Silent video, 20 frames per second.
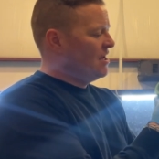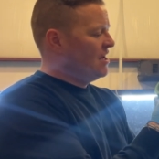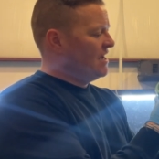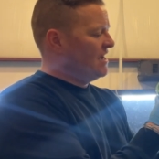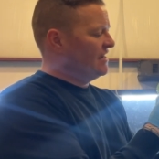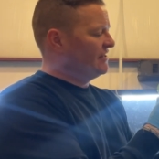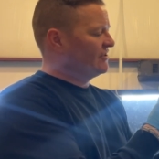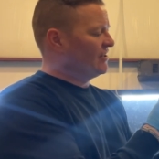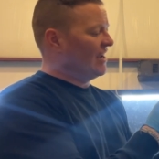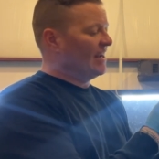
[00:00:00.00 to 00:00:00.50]

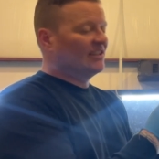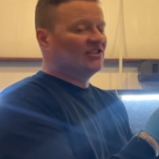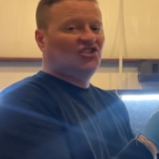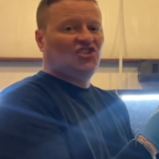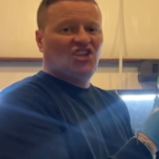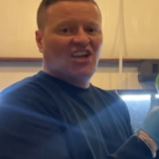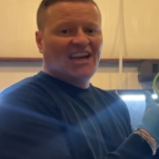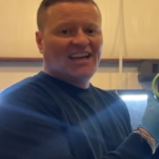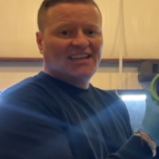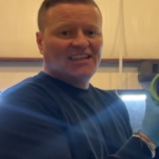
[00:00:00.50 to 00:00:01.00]
Is that a
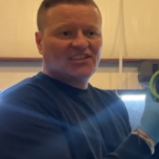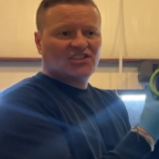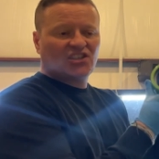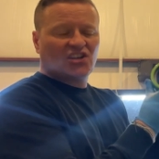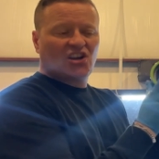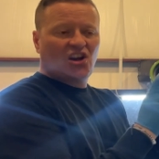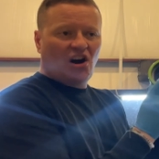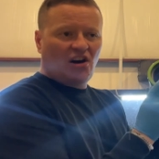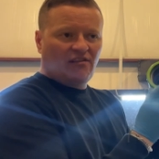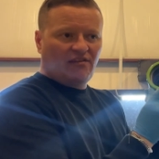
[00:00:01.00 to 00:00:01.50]
Janus
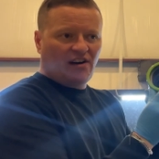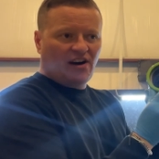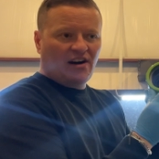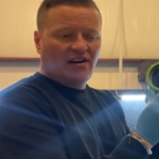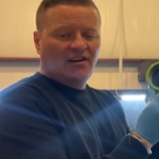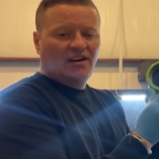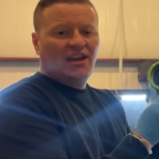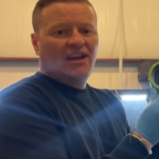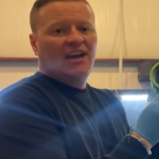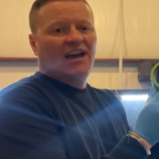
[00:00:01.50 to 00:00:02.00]
cover
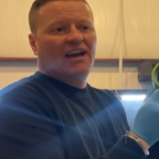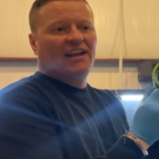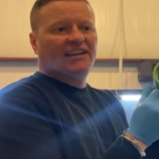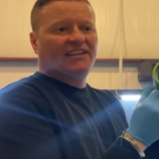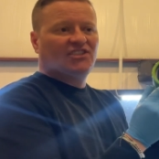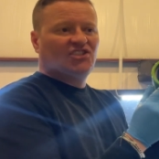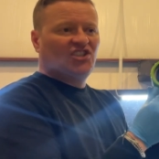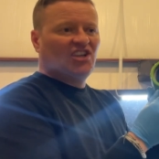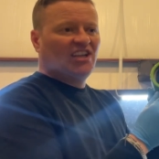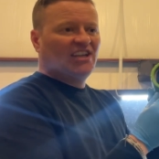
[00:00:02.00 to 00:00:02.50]
and a
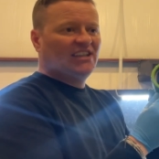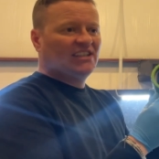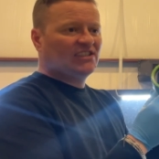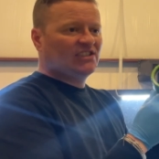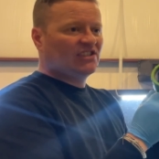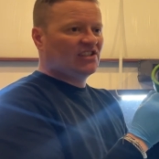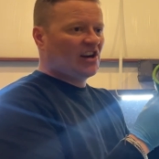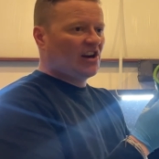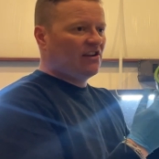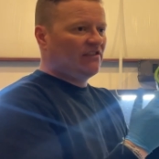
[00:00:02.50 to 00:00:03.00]
Janus
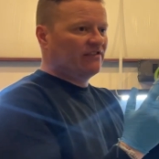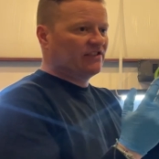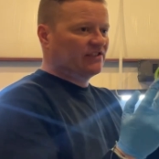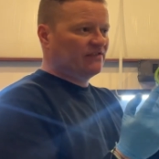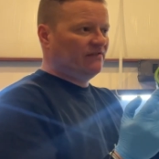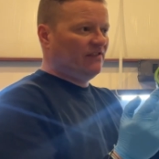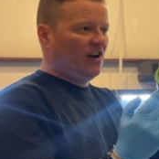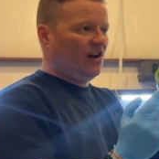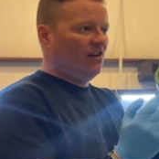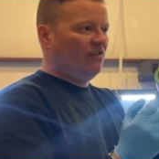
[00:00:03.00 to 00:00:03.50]
service
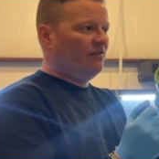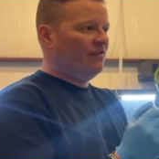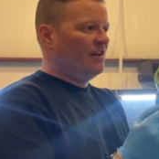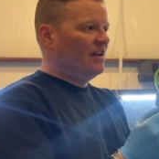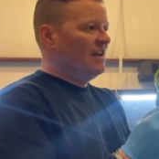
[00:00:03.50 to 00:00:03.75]
valve